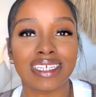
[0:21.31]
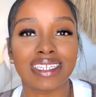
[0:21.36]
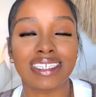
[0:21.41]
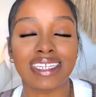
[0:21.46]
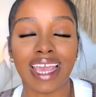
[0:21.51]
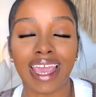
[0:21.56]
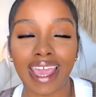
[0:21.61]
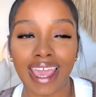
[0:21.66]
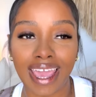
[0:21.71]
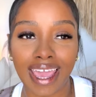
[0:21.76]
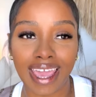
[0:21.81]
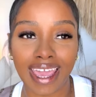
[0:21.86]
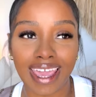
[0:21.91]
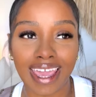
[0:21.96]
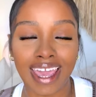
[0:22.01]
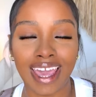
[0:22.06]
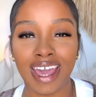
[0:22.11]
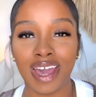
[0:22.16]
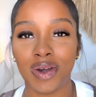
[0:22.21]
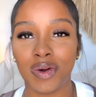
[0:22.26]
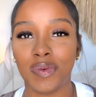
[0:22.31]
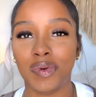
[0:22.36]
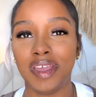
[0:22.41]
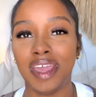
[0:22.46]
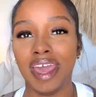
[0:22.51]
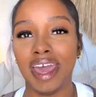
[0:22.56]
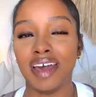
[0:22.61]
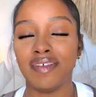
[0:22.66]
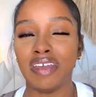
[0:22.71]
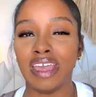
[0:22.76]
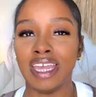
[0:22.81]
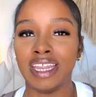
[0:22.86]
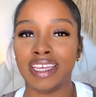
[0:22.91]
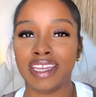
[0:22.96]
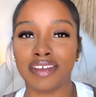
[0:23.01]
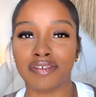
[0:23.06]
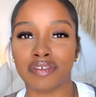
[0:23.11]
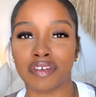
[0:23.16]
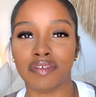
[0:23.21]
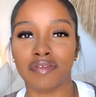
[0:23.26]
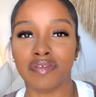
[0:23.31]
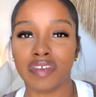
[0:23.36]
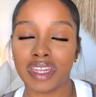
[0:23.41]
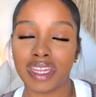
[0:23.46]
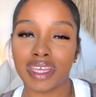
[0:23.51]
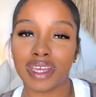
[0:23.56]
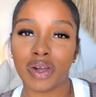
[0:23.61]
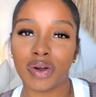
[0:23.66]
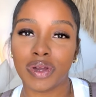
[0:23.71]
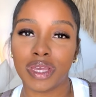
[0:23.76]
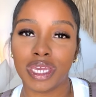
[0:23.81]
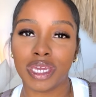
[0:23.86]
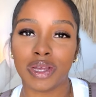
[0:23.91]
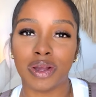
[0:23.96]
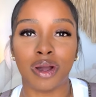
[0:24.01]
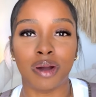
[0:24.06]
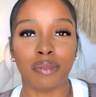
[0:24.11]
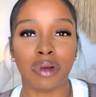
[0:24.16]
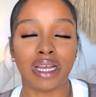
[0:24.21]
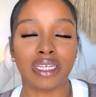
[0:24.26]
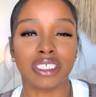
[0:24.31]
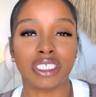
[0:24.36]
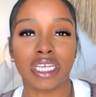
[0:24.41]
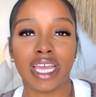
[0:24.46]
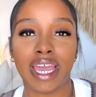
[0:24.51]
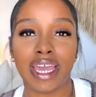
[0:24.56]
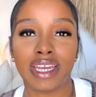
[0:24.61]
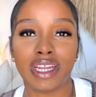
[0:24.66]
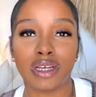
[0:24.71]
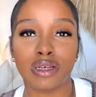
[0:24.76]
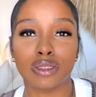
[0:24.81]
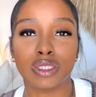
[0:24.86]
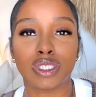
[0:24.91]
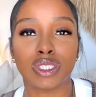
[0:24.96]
Today we have a different video here on my channel.